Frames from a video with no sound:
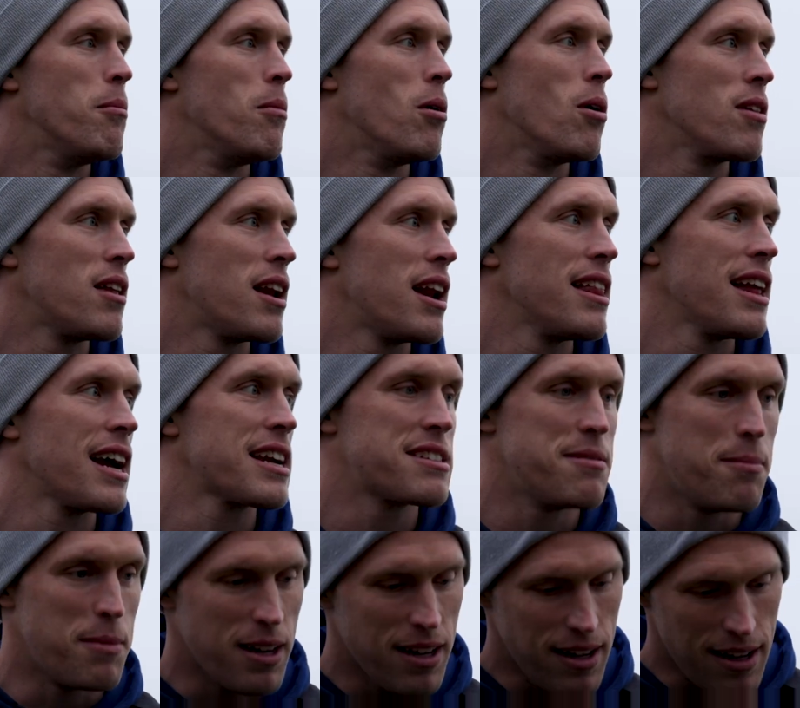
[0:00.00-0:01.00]
More than I'd like
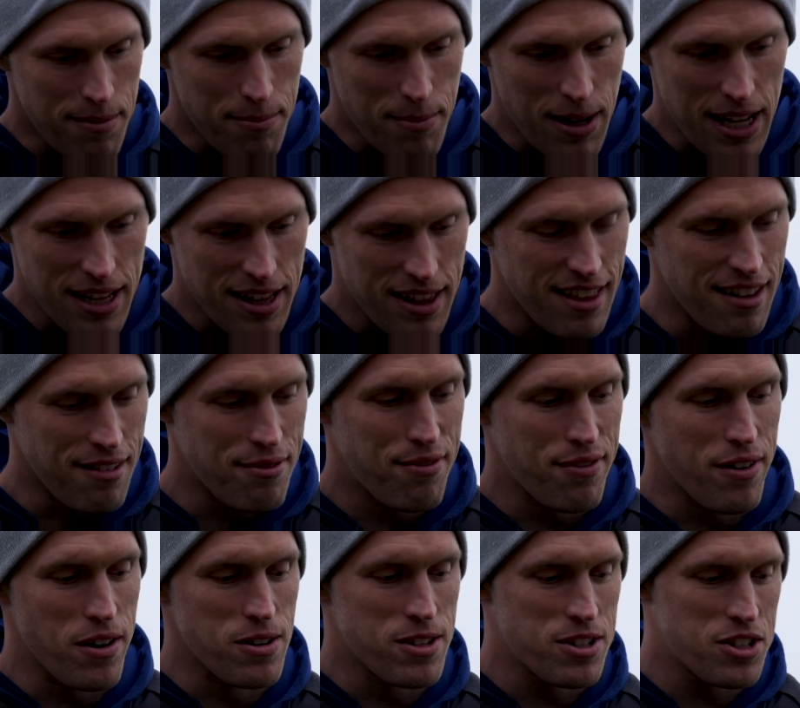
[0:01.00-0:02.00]
to admit, the
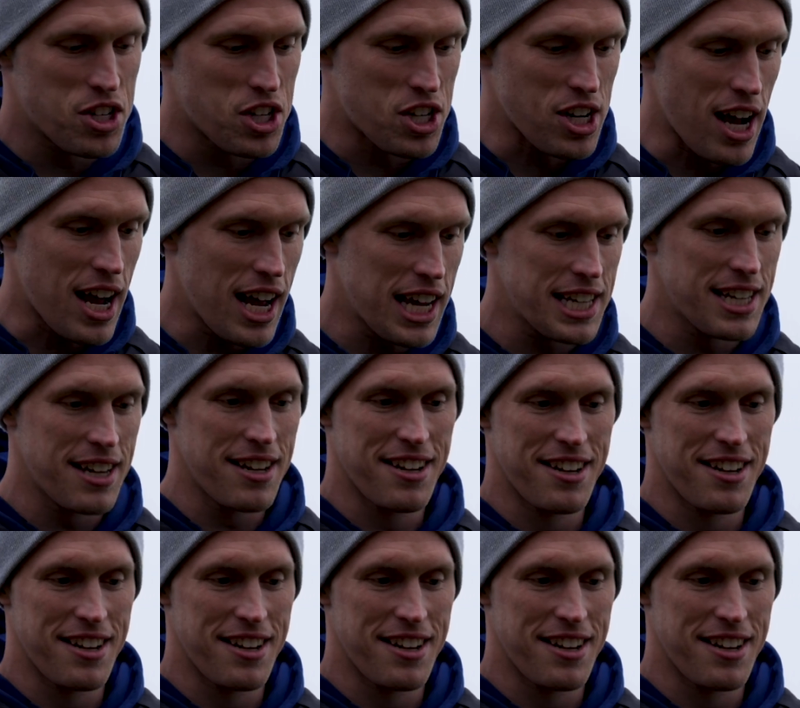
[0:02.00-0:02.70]
first shot,